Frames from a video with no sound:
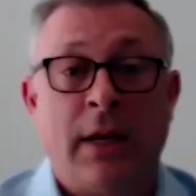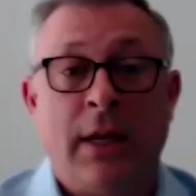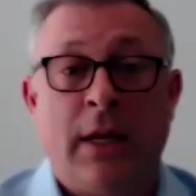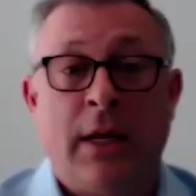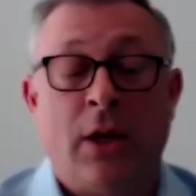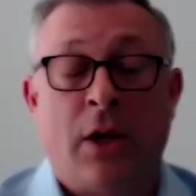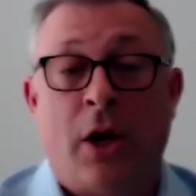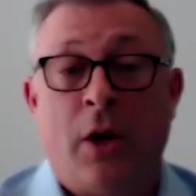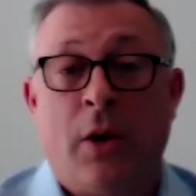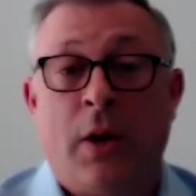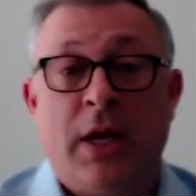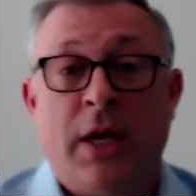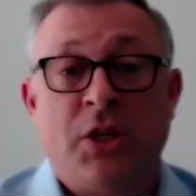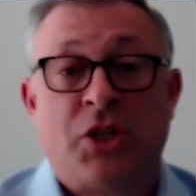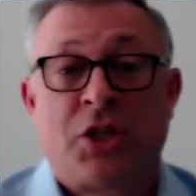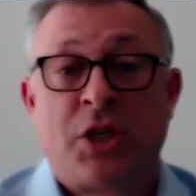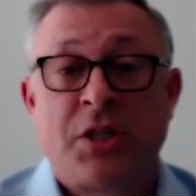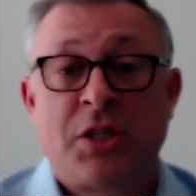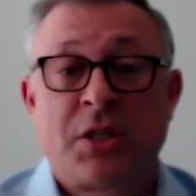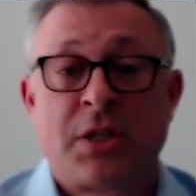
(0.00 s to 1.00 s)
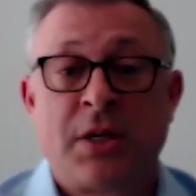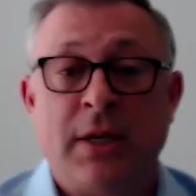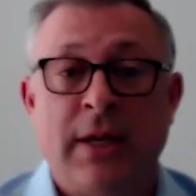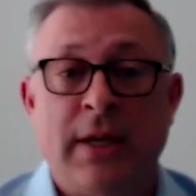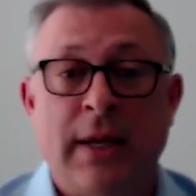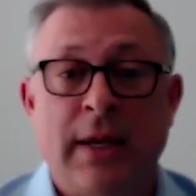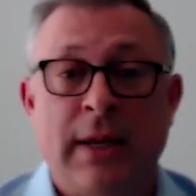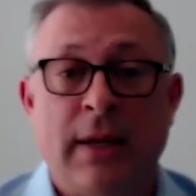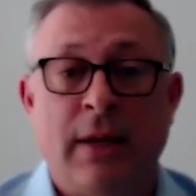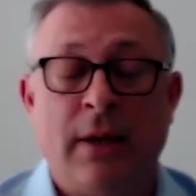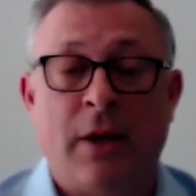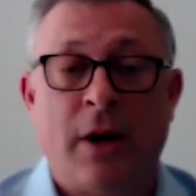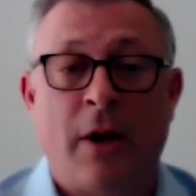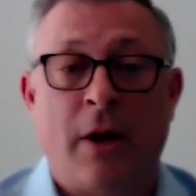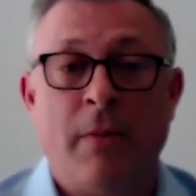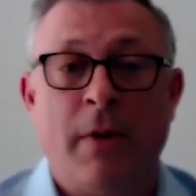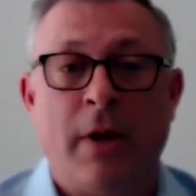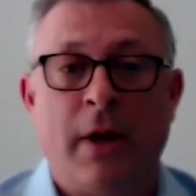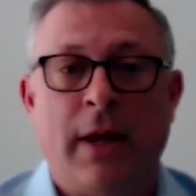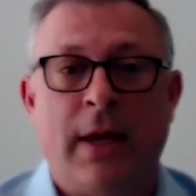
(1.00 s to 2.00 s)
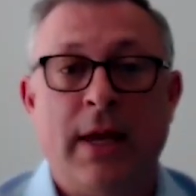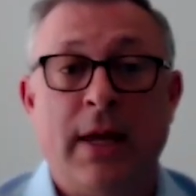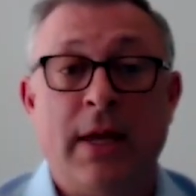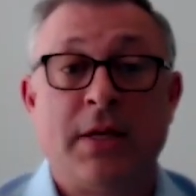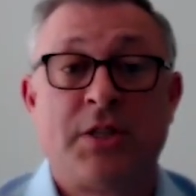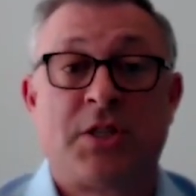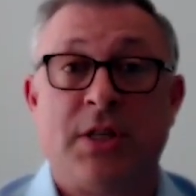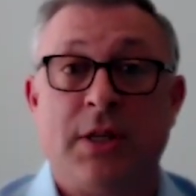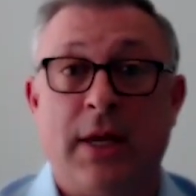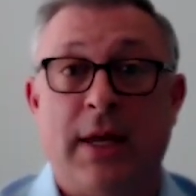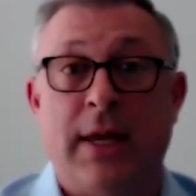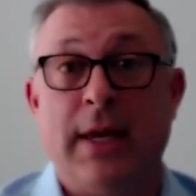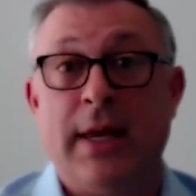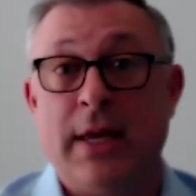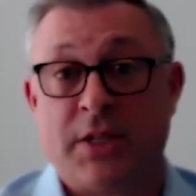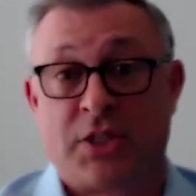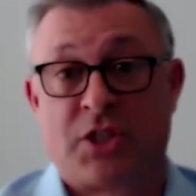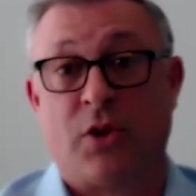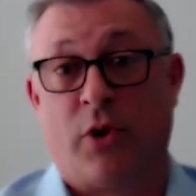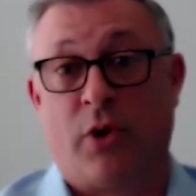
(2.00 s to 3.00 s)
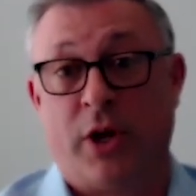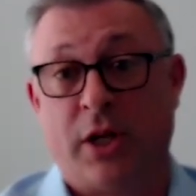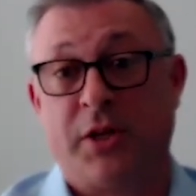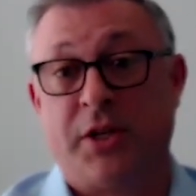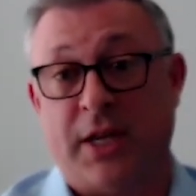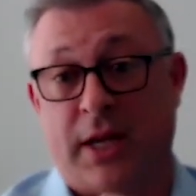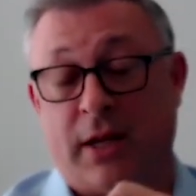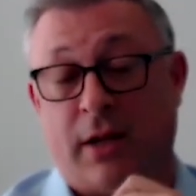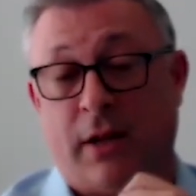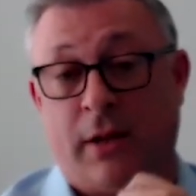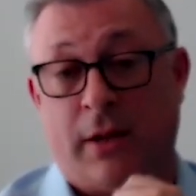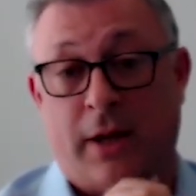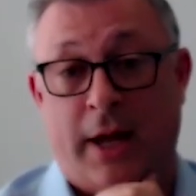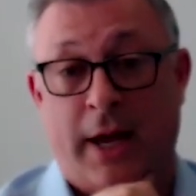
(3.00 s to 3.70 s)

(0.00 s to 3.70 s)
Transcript: you know, he's just he, you know, he's he's the real deal.